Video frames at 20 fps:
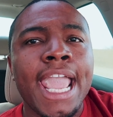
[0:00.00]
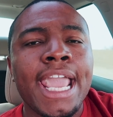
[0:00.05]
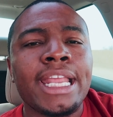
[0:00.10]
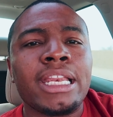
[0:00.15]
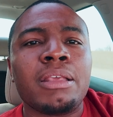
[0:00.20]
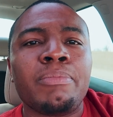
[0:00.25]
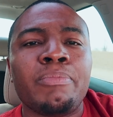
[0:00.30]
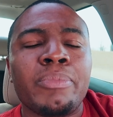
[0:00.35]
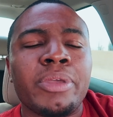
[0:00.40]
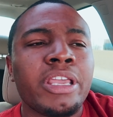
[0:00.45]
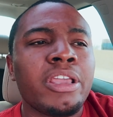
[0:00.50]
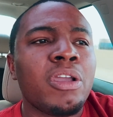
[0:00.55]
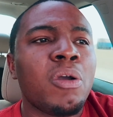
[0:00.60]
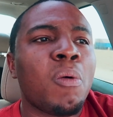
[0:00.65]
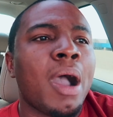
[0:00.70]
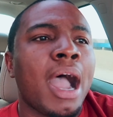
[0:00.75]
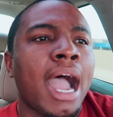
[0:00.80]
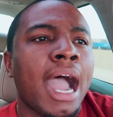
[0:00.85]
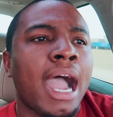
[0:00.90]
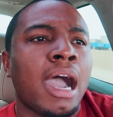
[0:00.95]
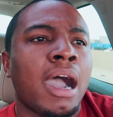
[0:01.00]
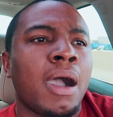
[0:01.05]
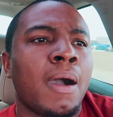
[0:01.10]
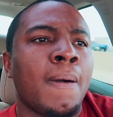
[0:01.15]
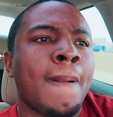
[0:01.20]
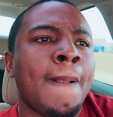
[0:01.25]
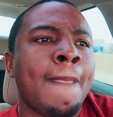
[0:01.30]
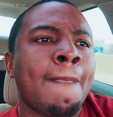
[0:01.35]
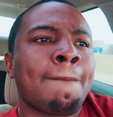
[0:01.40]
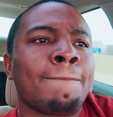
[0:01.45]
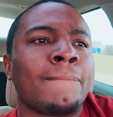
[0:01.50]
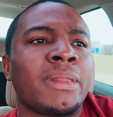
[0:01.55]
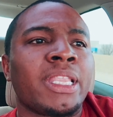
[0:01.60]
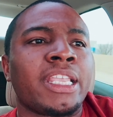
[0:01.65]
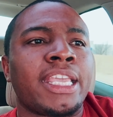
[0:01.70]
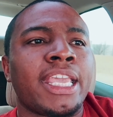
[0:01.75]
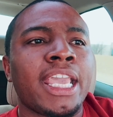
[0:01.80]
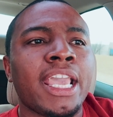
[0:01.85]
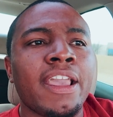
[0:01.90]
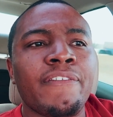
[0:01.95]
In the meanwhile,
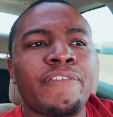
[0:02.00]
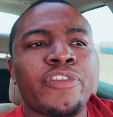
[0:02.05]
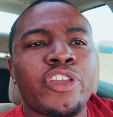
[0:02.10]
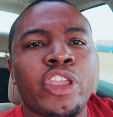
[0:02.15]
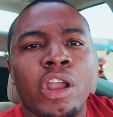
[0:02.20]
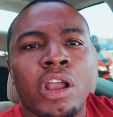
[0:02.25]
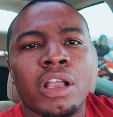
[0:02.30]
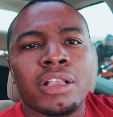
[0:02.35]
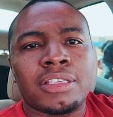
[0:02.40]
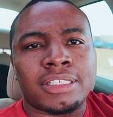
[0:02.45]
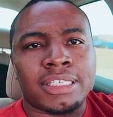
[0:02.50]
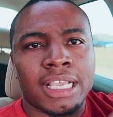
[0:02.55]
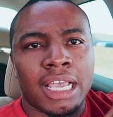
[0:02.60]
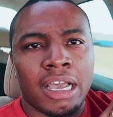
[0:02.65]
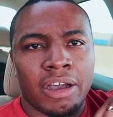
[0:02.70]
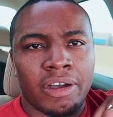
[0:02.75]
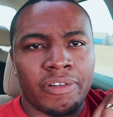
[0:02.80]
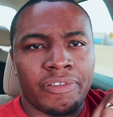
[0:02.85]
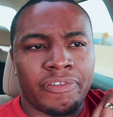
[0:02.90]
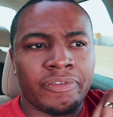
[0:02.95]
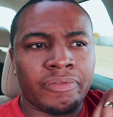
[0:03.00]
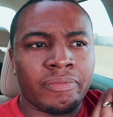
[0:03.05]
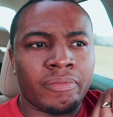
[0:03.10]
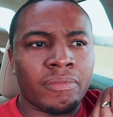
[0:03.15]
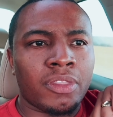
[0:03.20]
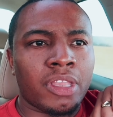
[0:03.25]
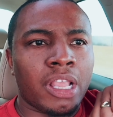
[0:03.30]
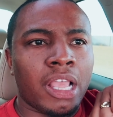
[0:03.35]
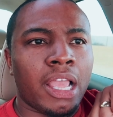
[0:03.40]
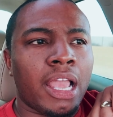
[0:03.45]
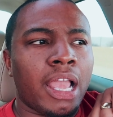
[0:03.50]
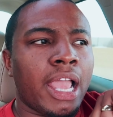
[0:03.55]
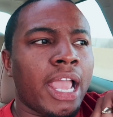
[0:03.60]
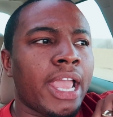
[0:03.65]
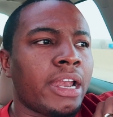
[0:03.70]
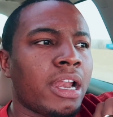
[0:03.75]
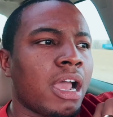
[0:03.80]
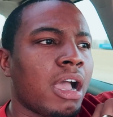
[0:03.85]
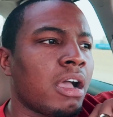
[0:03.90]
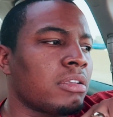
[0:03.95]
give yourself
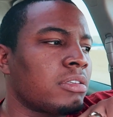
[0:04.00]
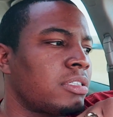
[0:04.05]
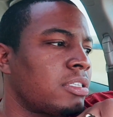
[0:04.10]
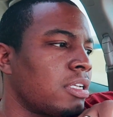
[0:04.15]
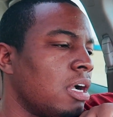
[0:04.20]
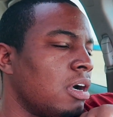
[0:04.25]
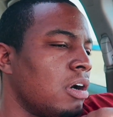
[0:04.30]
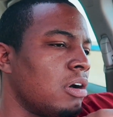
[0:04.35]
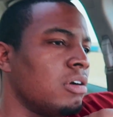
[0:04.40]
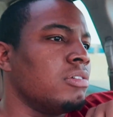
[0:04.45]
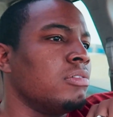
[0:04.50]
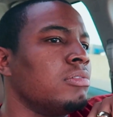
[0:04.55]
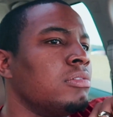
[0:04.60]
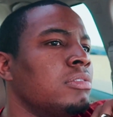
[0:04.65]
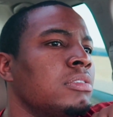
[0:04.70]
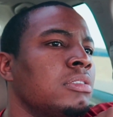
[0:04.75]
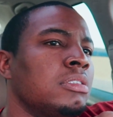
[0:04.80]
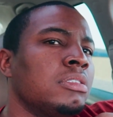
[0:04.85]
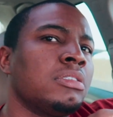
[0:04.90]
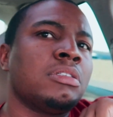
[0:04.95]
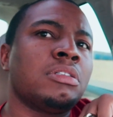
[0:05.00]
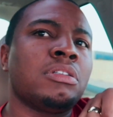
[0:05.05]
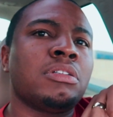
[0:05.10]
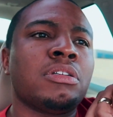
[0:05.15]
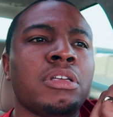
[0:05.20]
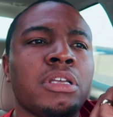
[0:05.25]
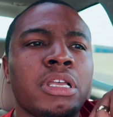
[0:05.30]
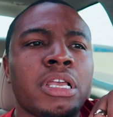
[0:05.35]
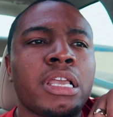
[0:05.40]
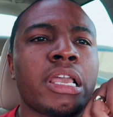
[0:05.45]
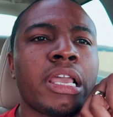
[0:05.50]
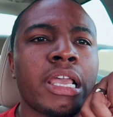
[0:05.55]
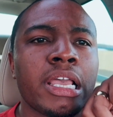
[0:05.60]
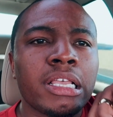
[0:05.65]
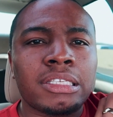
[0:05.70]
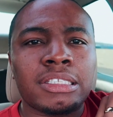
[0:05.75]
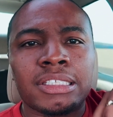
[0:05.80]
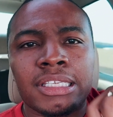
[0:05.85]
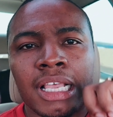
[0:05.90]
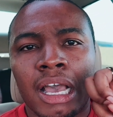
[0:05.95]
and also
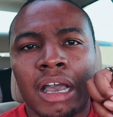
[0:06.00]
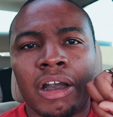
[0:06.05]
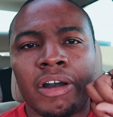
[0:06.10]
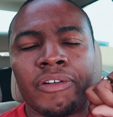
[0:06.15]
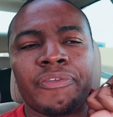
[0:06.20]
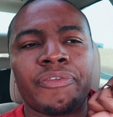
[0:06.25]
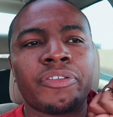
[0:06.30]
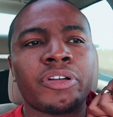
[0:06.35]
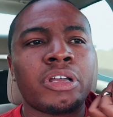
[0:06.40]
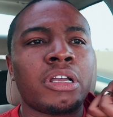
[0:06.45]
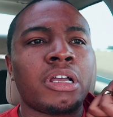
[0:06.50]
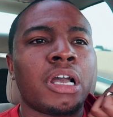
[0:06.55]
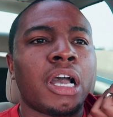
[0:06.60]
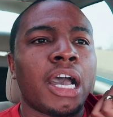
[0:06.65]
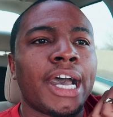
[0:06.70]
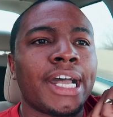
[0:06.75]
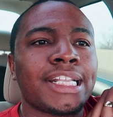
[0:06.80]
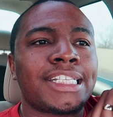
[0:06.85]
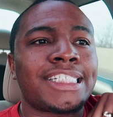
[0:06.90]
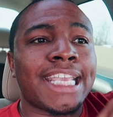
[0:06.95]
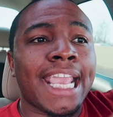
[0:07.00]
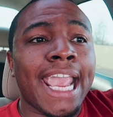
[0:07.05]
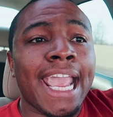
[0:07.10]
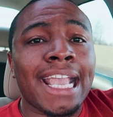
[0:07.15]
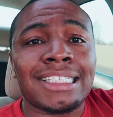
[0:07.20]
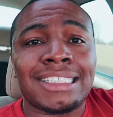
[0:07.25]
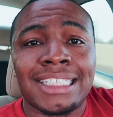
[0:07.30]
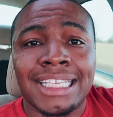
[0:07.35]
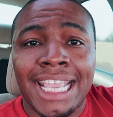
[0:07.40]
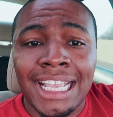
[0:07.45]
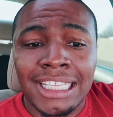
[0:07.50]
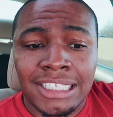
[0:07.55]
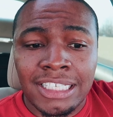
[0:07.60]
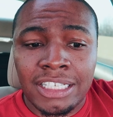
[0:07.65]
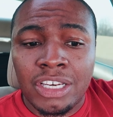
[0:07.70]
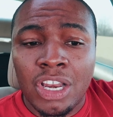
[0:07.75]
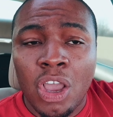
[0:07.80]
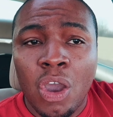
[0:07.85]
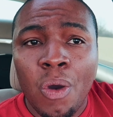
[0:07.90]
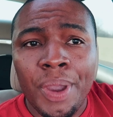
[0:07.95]
himself a chance to get
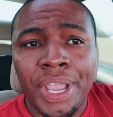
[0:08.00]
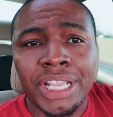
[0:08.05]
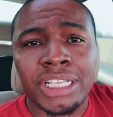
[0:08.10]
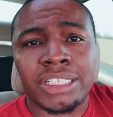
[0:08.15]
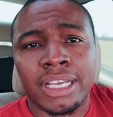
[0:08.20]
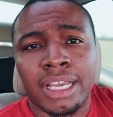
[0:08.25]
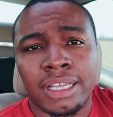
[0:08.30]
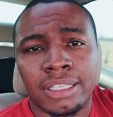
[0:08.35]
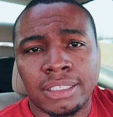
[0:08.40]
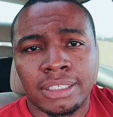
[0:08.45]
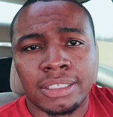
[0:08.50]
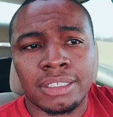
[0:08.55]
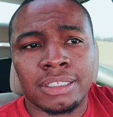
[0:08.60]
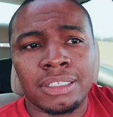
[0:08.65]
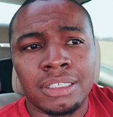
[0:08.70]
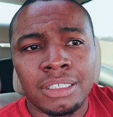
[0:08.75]
to know each other.